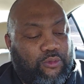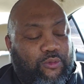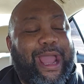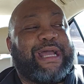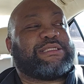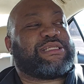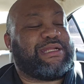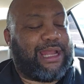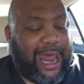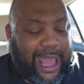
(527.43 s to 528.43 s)

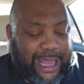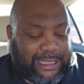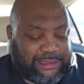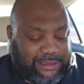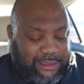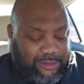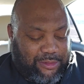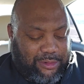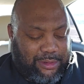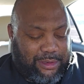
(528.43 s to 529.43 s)
rationalize
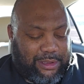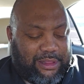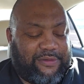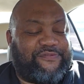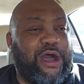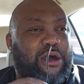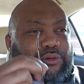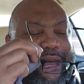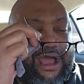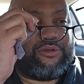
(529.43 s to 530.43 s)
the
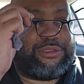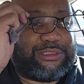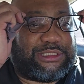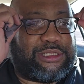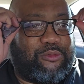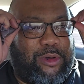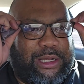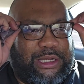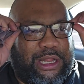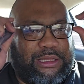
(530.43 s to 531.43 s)
phone out to
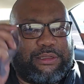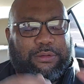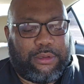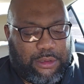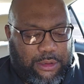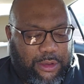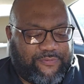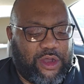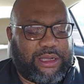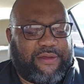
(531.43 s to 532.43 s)
one another
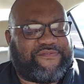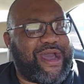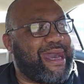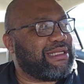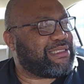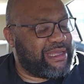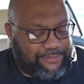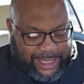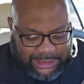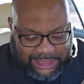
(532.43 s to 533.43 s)
for a good 5 to 10
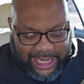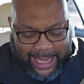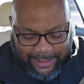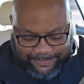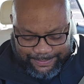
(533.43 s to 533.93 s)
minutes a day.